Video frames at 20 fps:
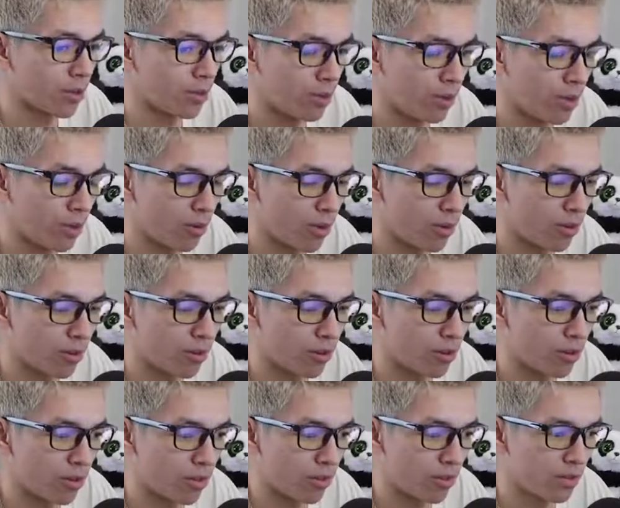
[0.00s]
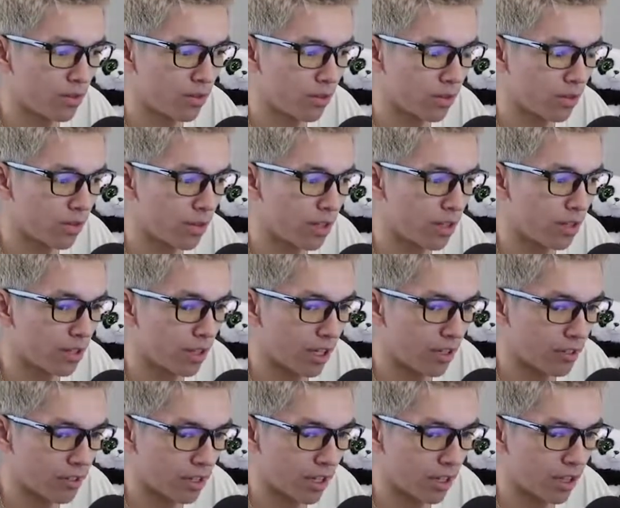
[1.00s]
works pretty well for a beginner kind
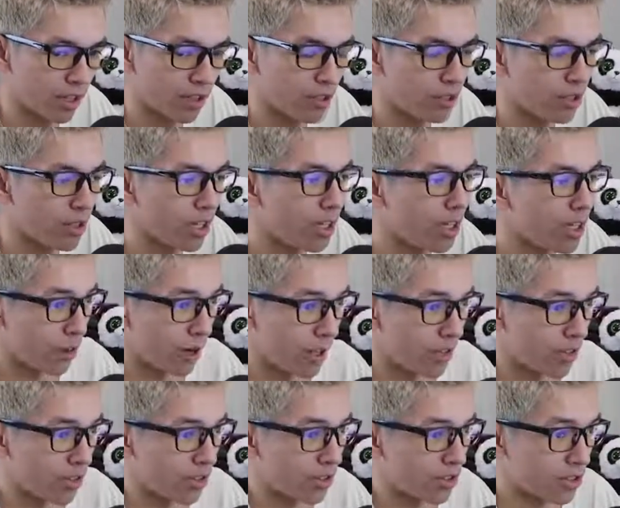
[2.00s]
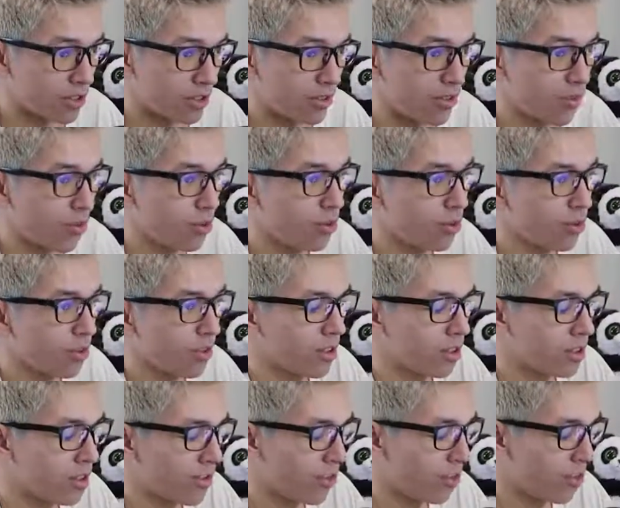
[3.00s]
of just getting into it. But there's a few
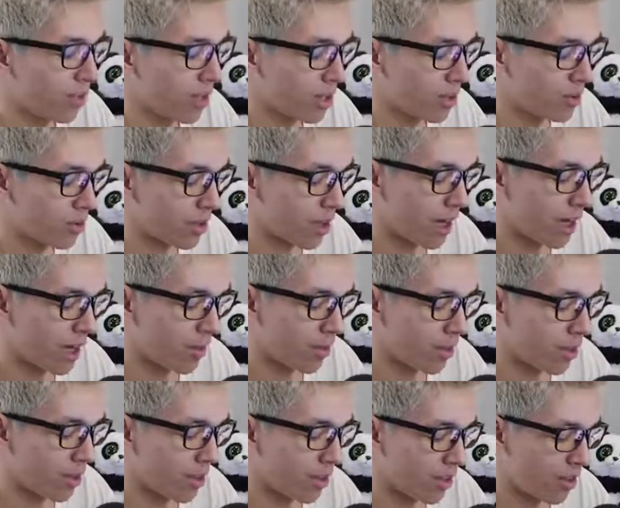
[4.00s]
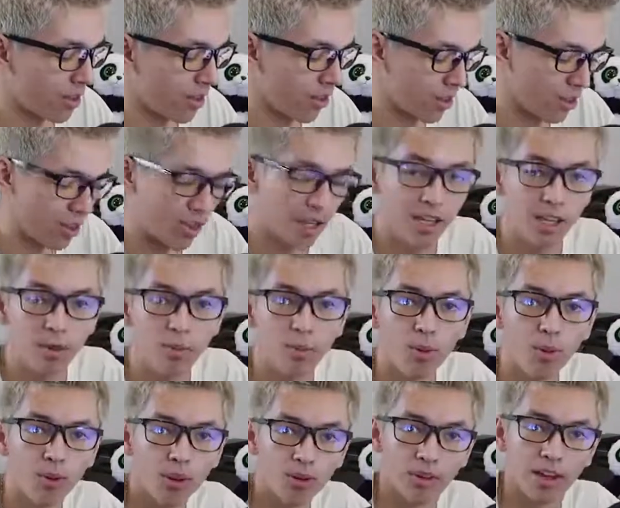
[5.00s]
things with that. But the key
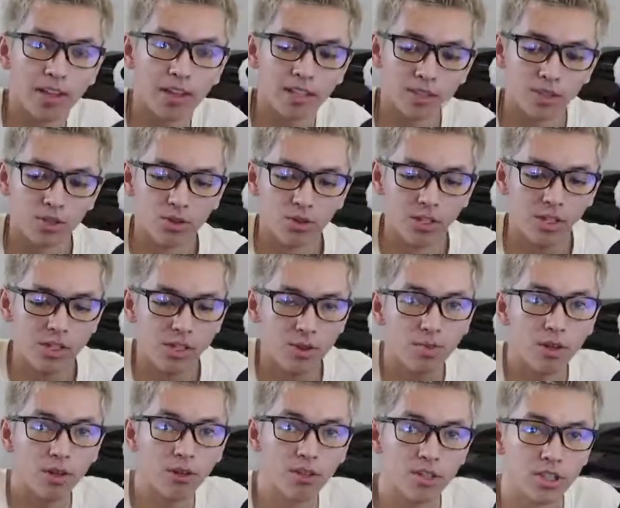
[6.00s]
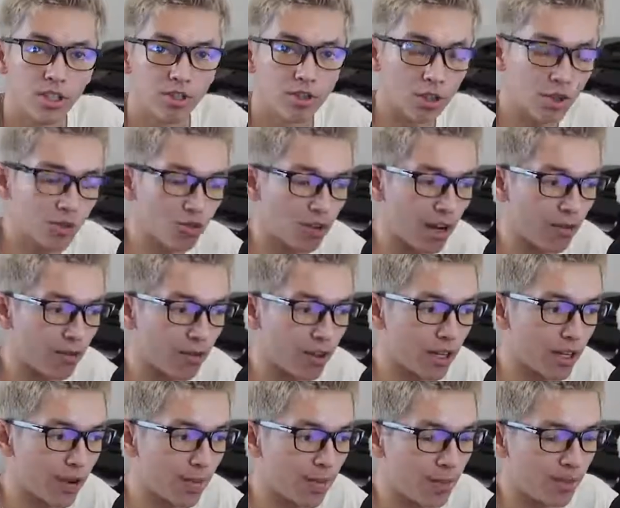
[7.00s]
point, right, is you need to be able to generate
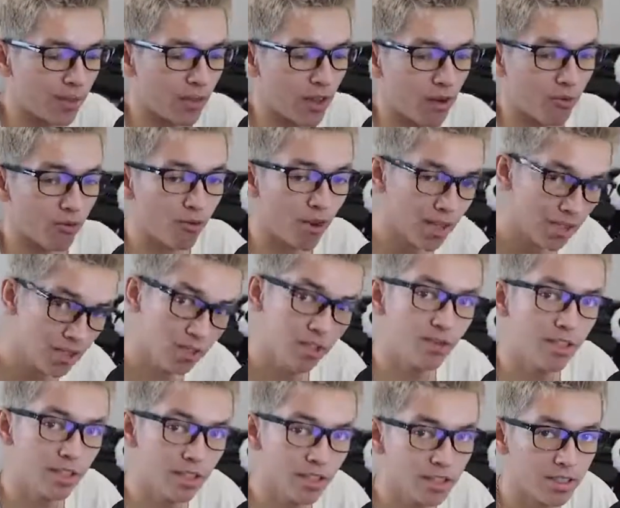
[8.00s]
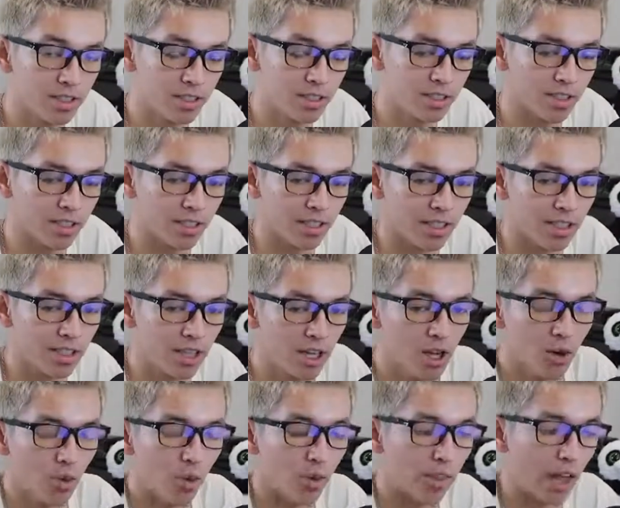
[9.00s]
traffic relatively consistently
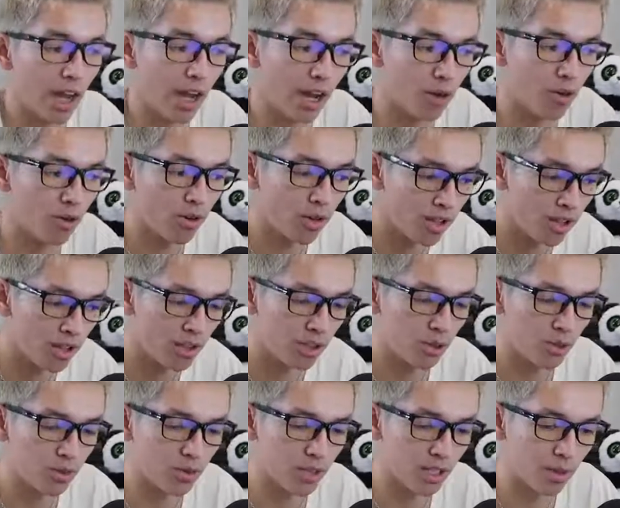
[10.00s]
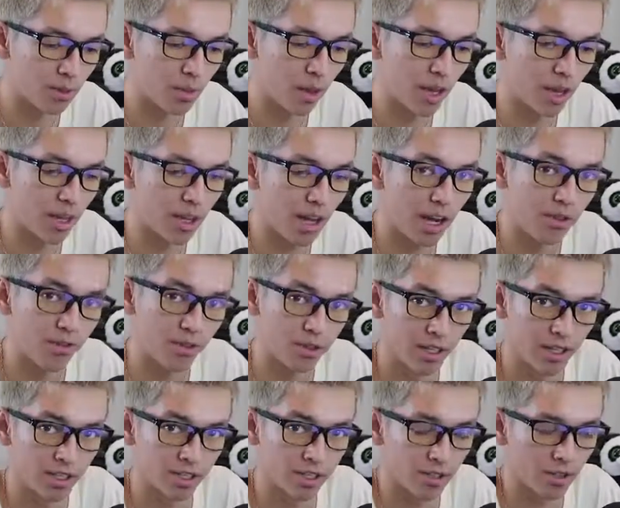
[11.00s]
without using paid
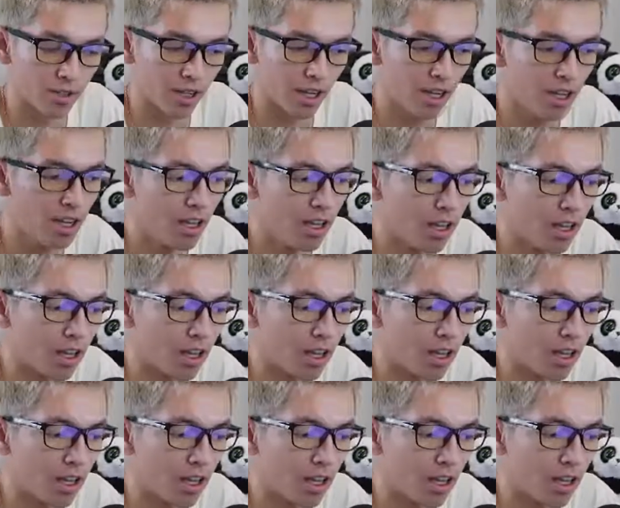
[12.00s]
advertising. Okay.